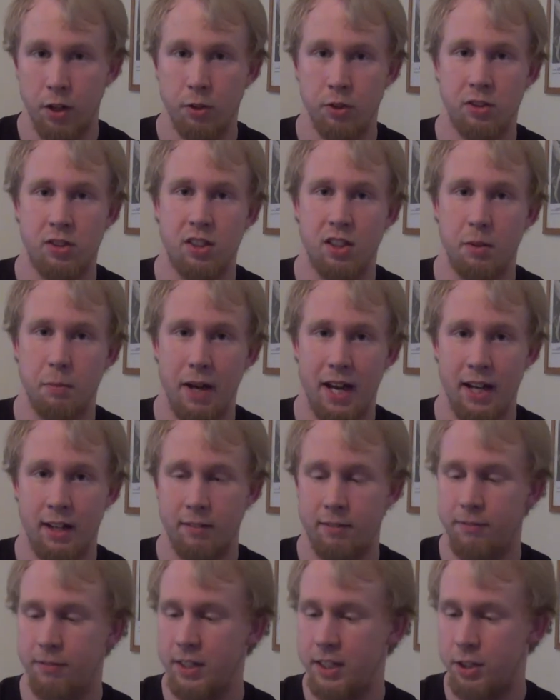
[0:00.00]

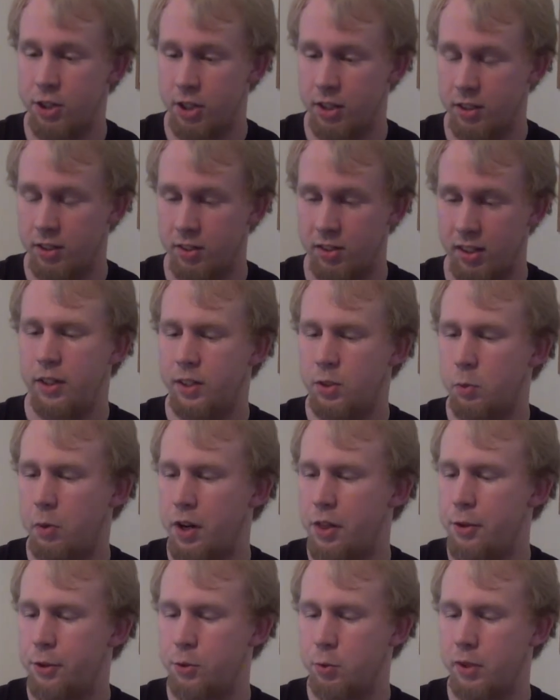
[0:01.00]
cinematic features. It's
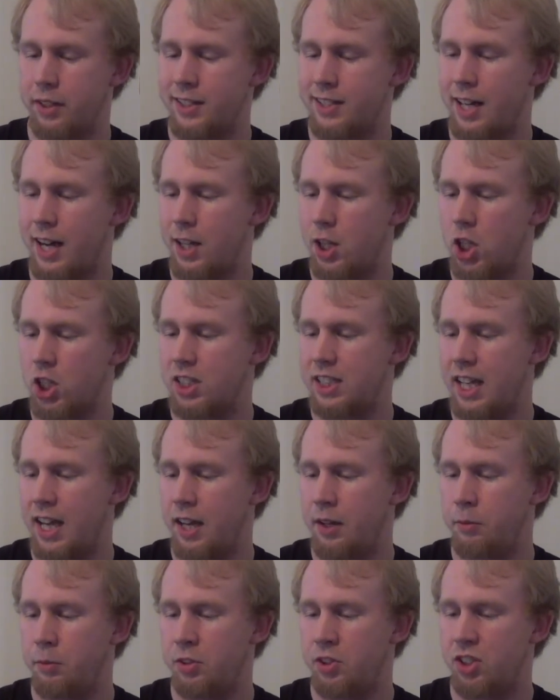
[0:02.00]
one of those ones that I looked
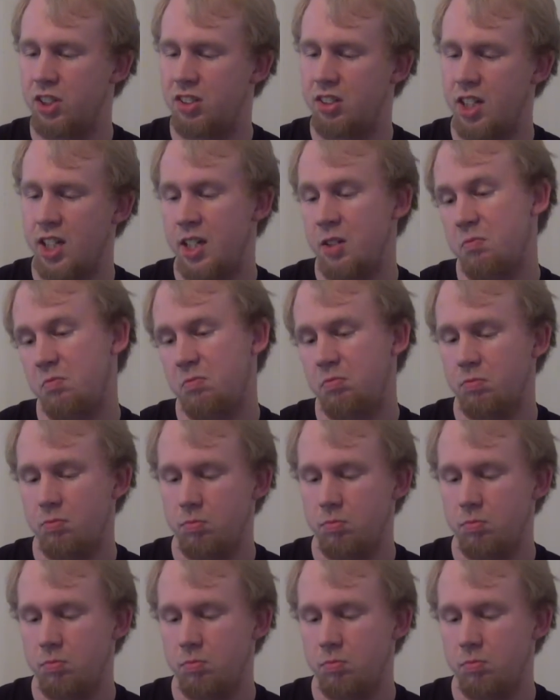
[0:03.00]
at and was just like,